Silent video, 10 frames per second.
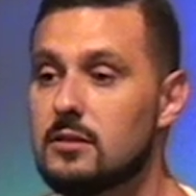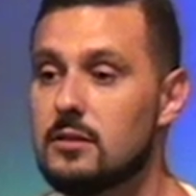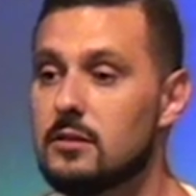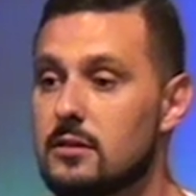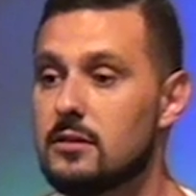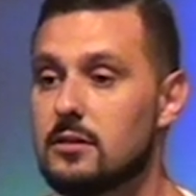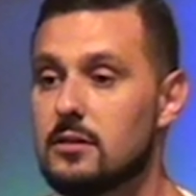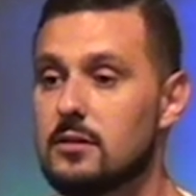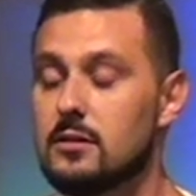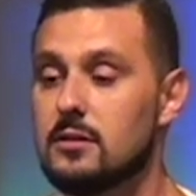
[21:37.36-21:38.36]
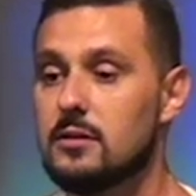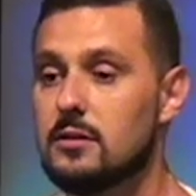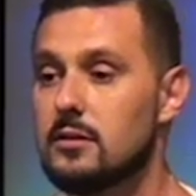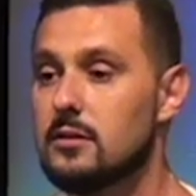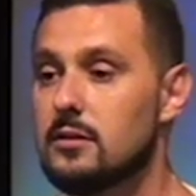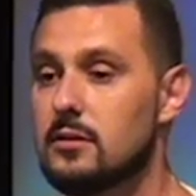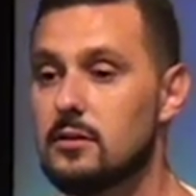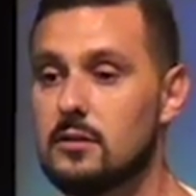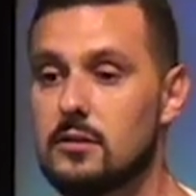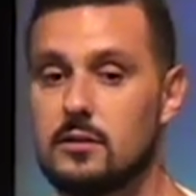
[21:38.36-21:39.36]

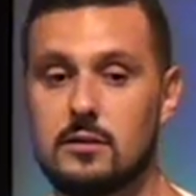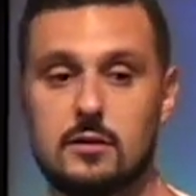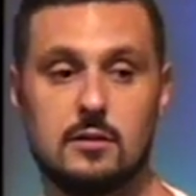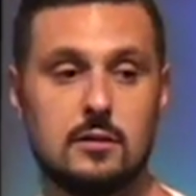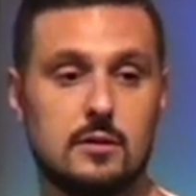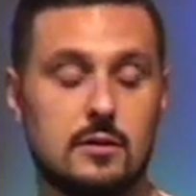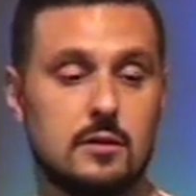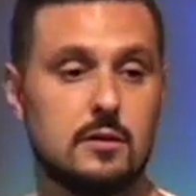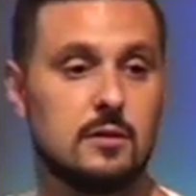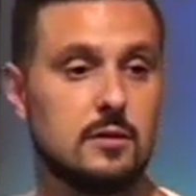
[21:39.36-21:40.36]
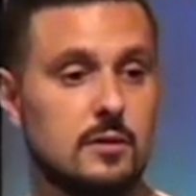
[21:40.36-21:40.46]
No one is speaking in this clip.